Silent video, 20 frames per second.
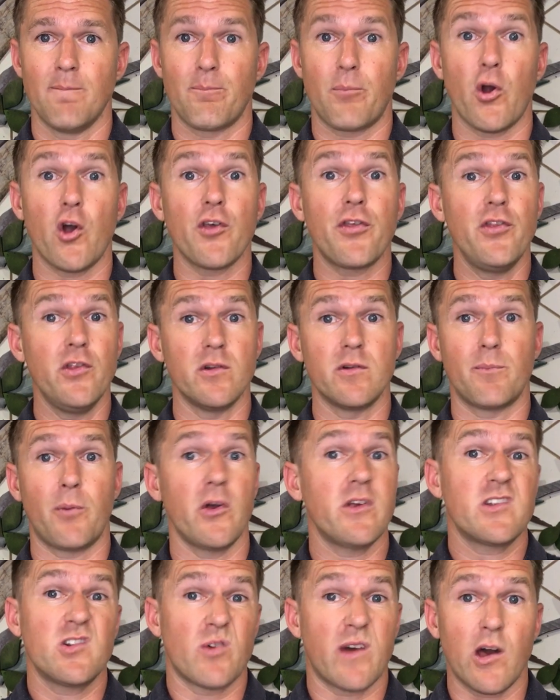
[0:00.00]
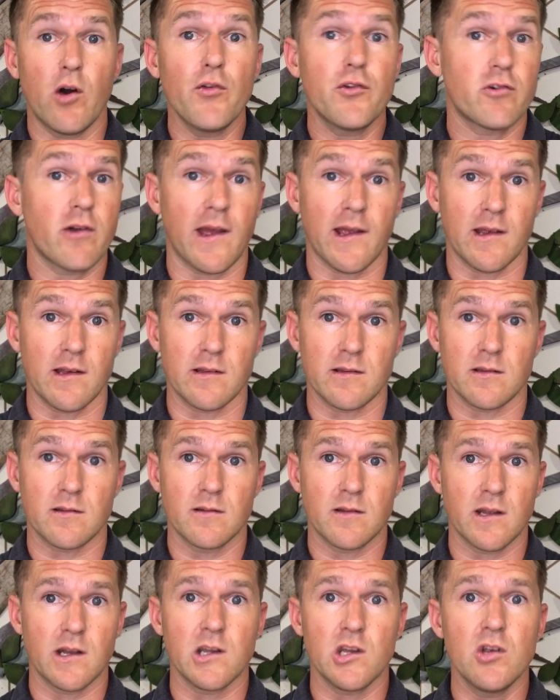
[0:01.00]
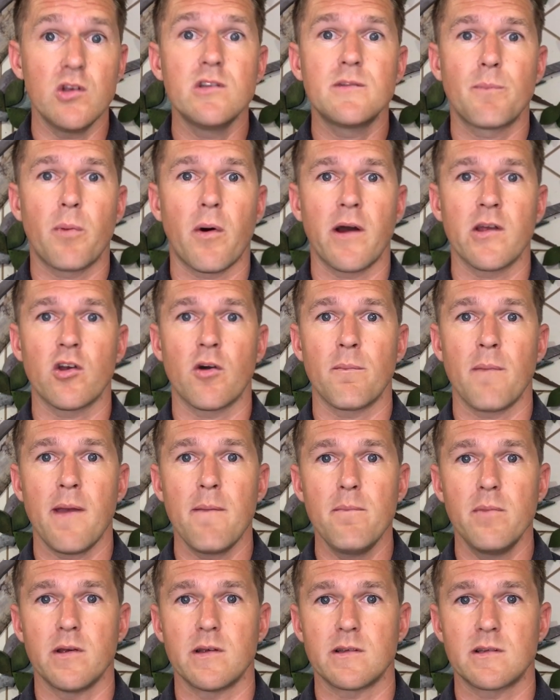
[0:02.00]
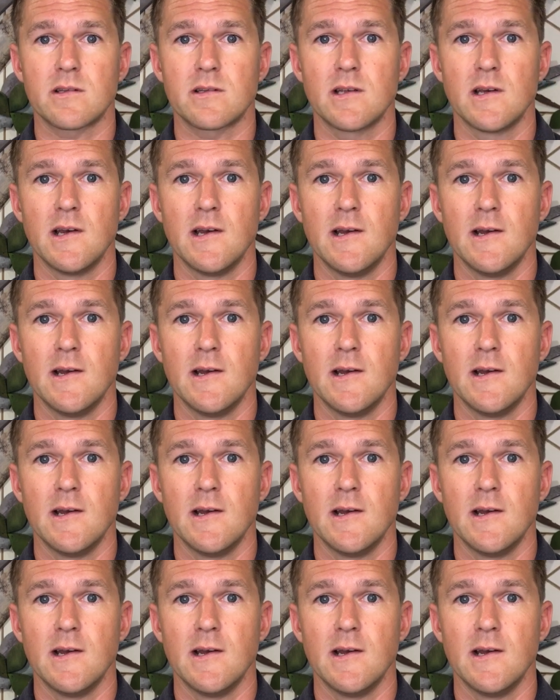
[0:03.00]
personal health trackers that are used by your members,